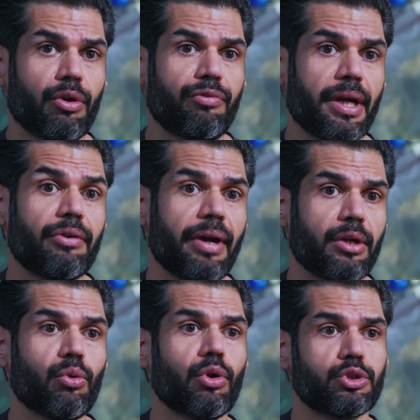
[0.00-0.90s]
What we are
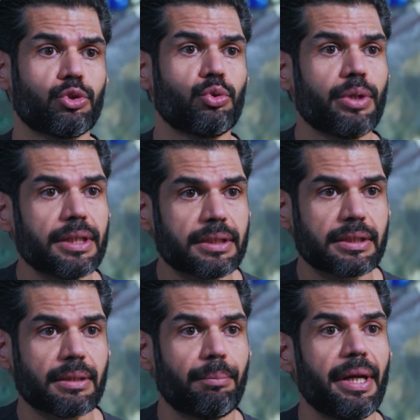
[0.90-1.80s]
trying to also do
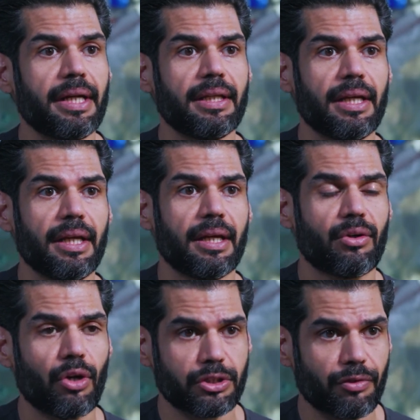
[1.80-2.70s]
is bring the
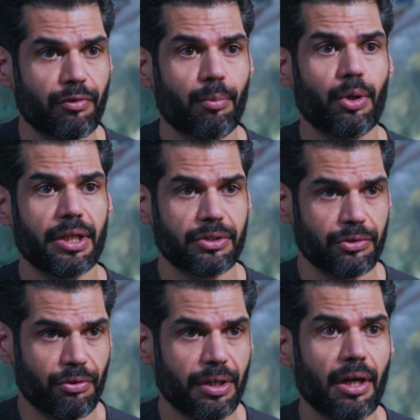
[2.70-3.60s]
cost of robotic
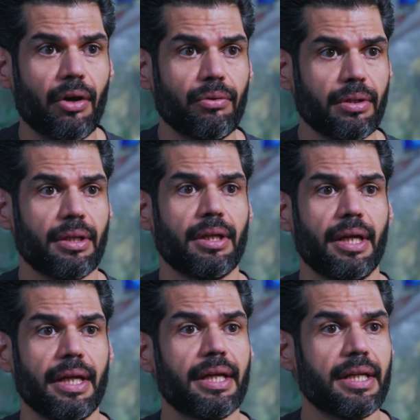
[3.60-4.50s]
surgery down,
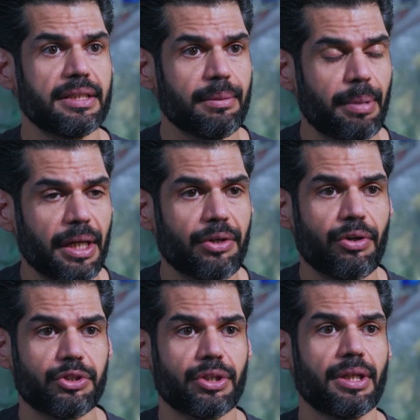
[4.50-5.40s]
increase the
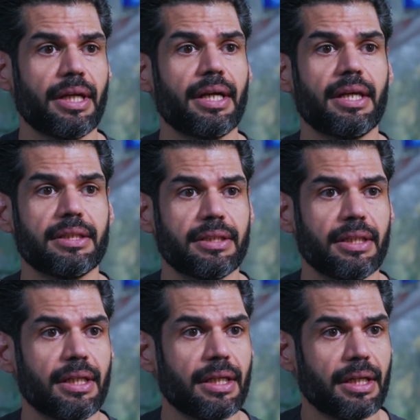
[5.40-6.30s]
penetration, increase
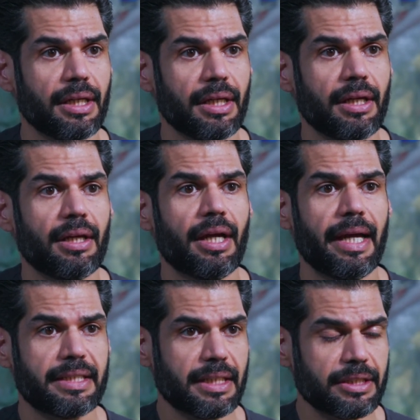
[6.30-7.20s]
the
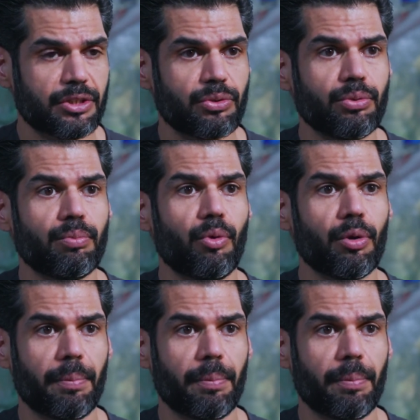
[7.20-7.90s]
access to more